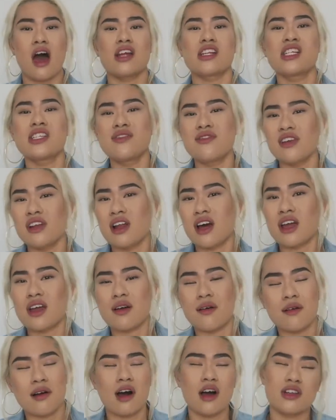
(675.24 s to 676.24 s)
I just feel
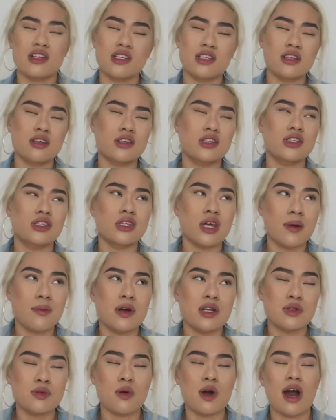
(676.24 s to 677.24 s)
like I just look so
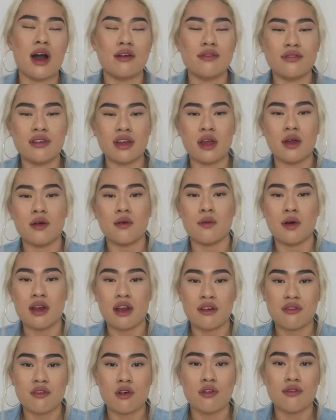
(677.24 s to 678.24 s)
much more healthy
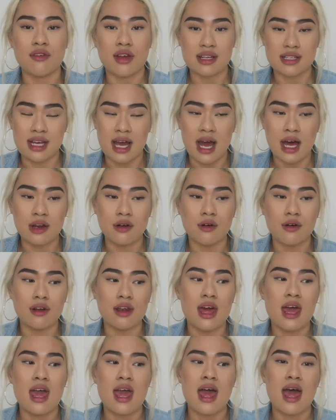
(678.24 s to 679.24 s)
when I've got fake tan
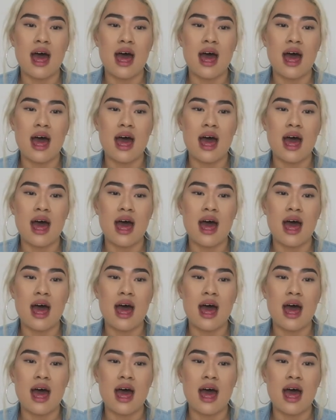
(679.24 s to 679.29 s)
on.